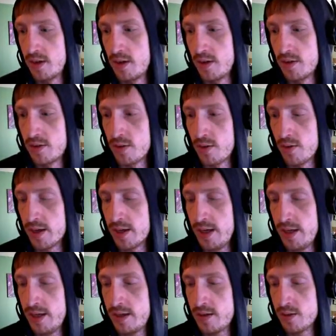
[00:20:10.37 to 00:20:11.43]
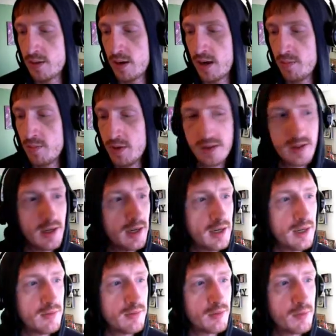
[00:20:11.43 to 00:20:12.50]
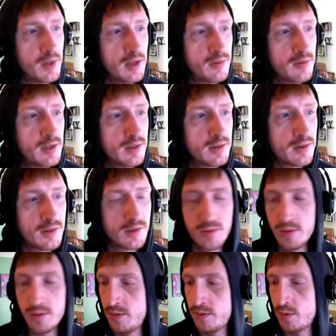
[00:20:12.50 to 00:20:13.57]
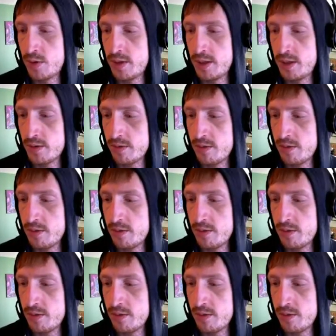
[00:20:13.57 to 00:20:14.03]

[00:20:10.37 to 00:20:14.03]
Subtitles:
So I got, how much did I get from that event? It's 220.